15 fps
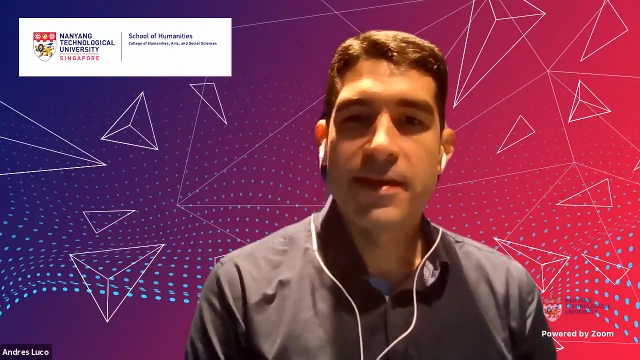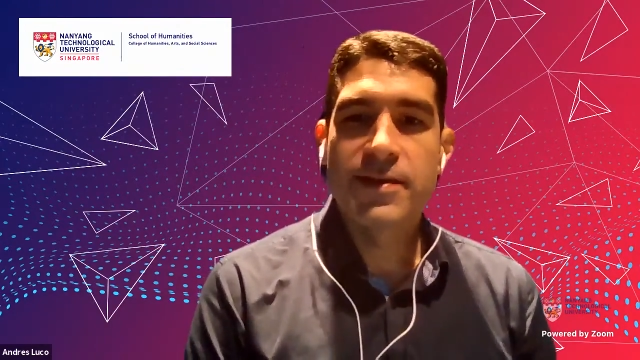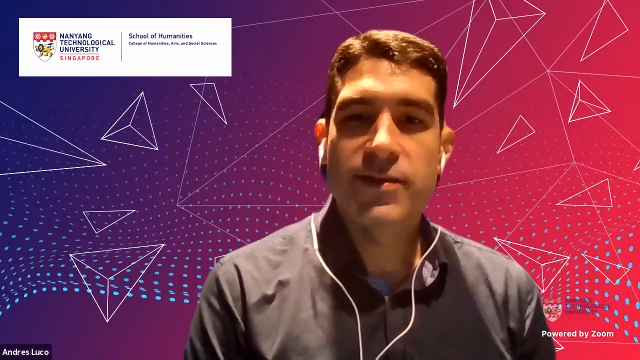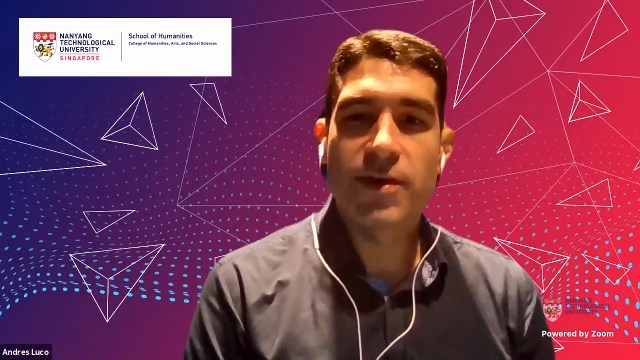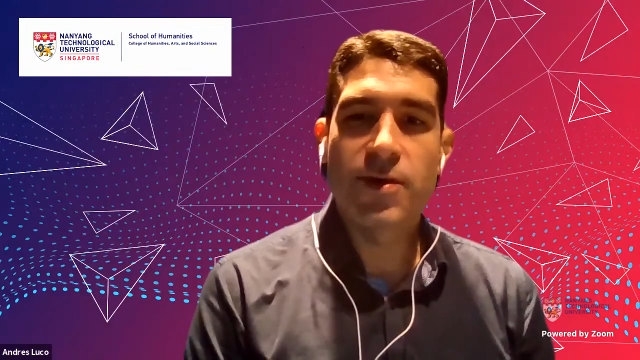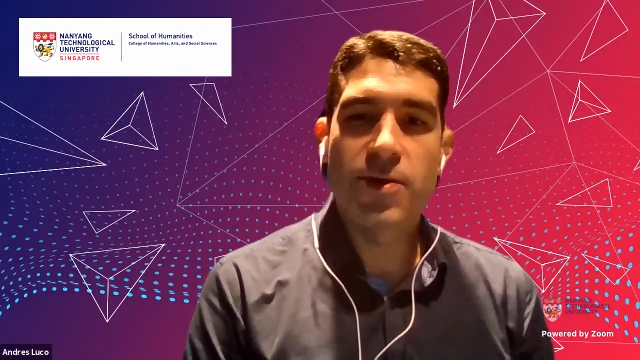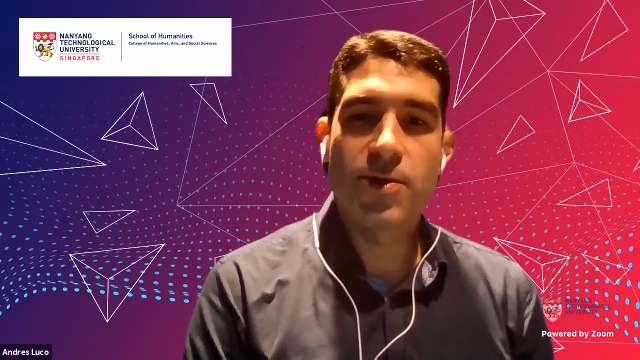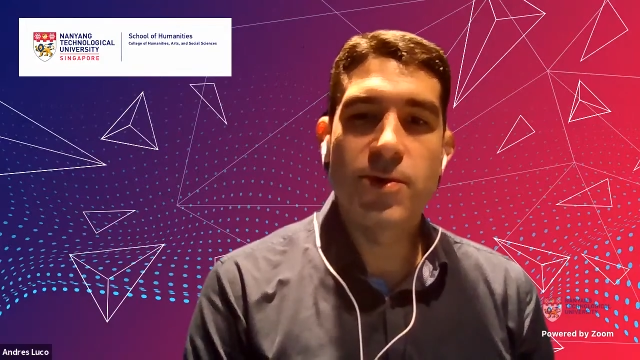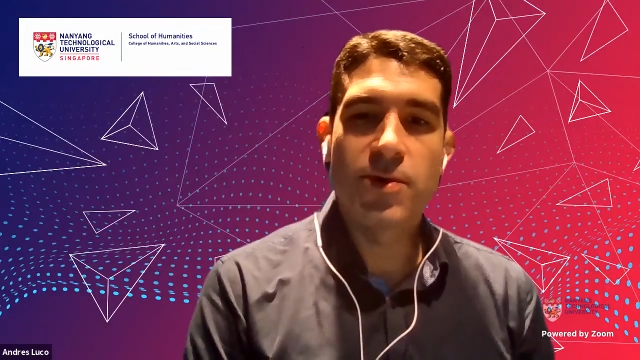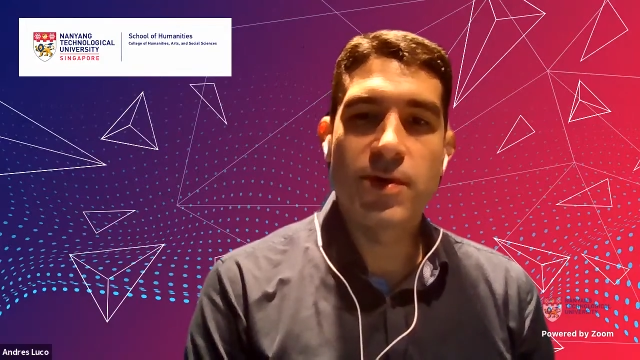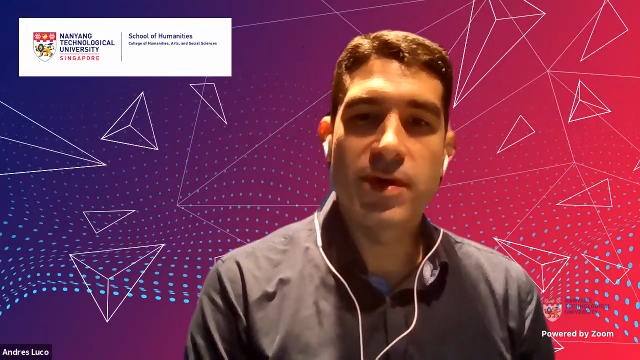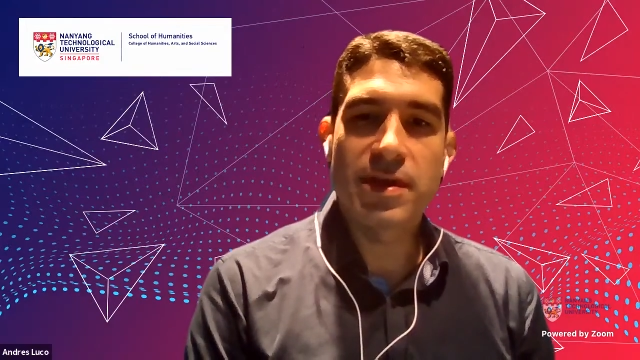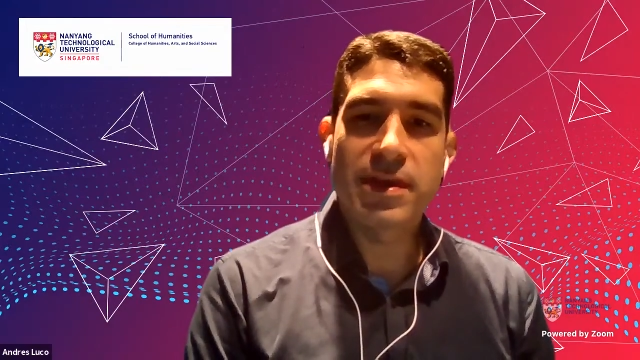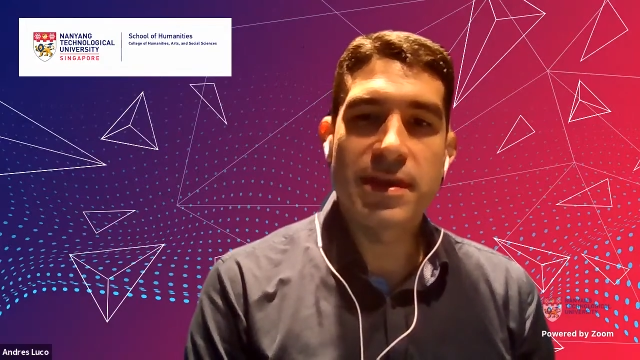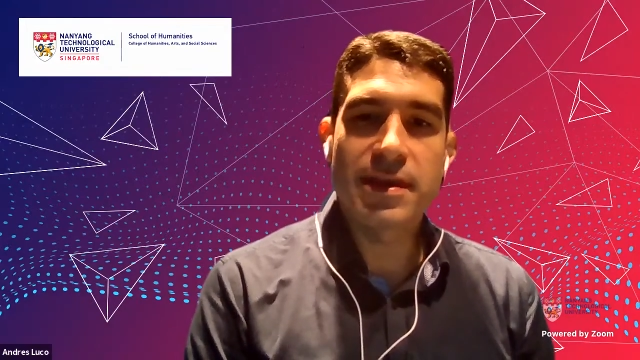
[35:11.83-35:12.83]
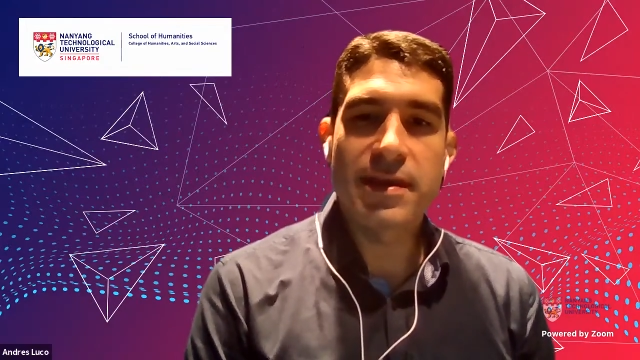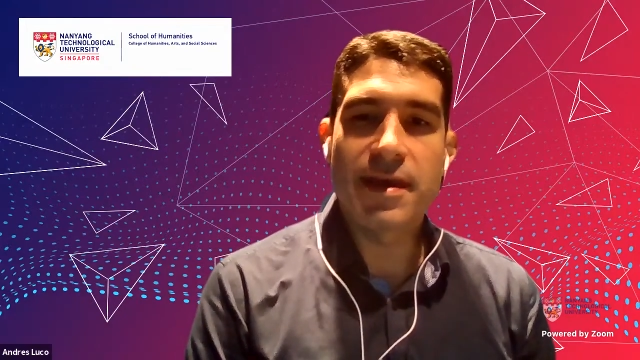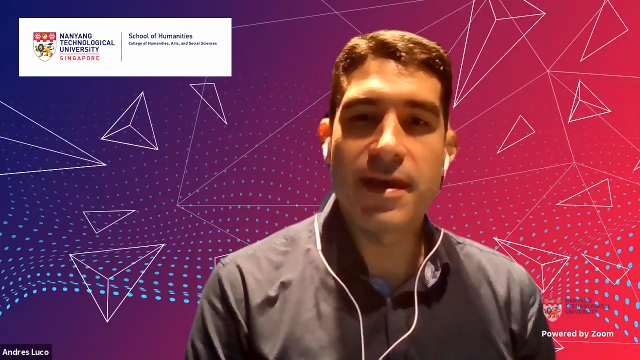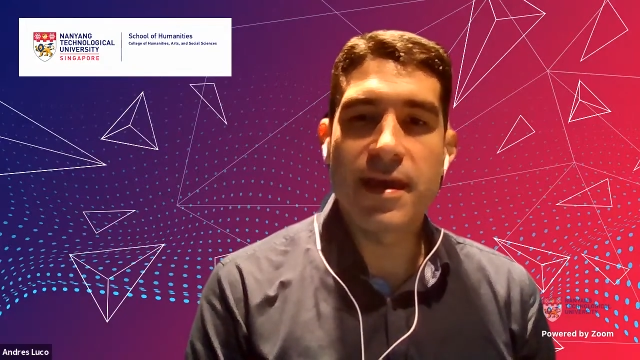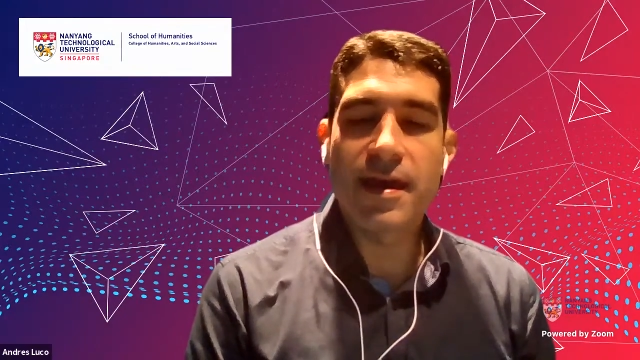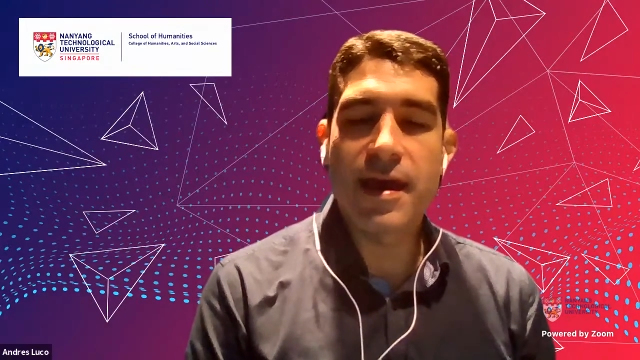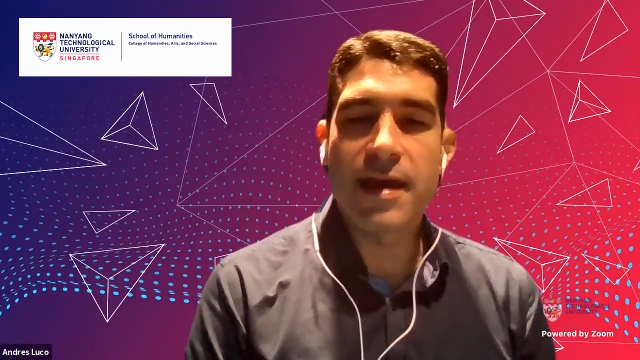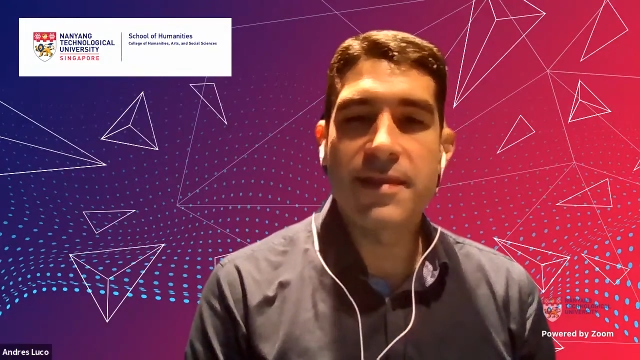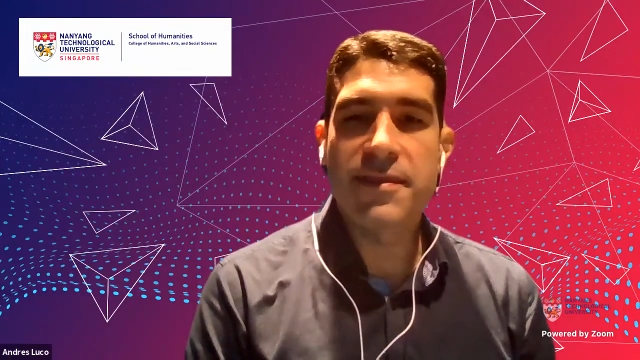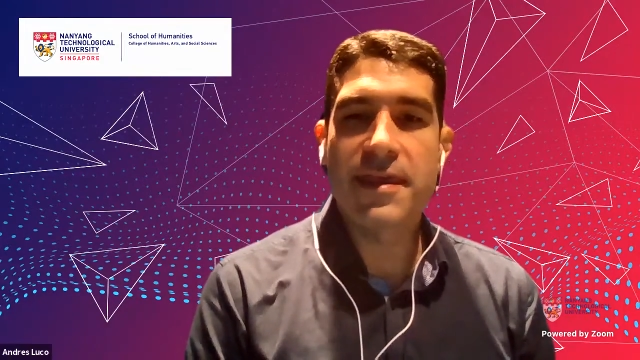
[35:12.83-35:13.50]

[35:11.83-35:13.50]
So I